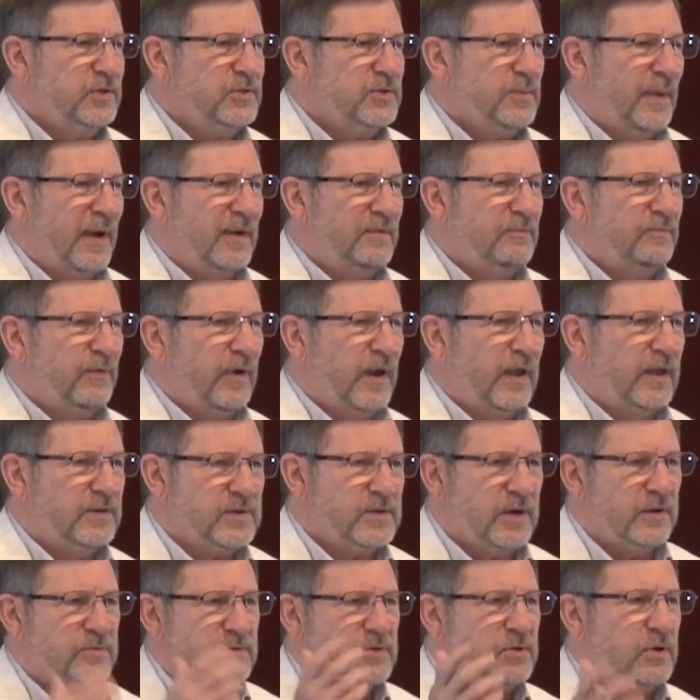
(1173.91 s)
to my friends
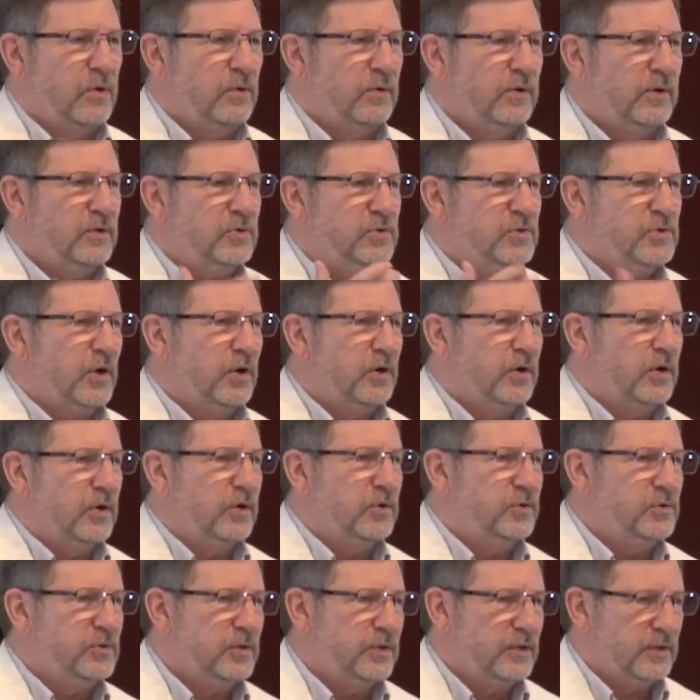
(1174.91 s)
I was going to
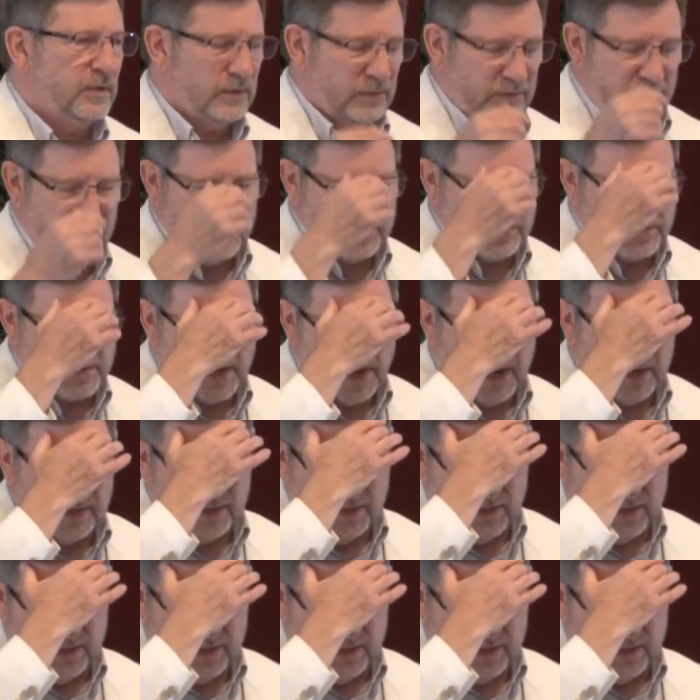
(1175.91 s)
church and this, that, and